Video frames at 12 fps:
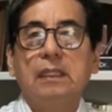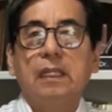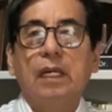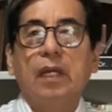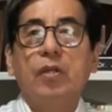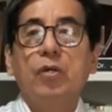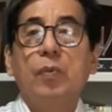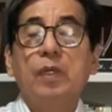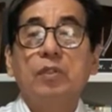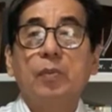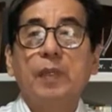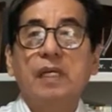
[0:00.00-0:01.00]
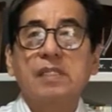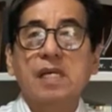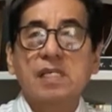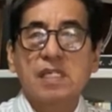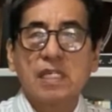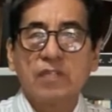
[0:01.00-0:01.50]
if you want to be a
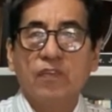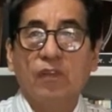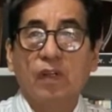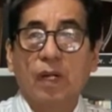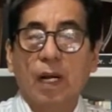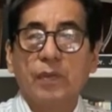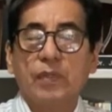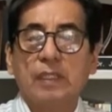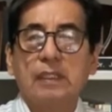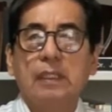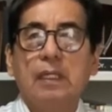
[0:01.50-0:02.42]
successful graduate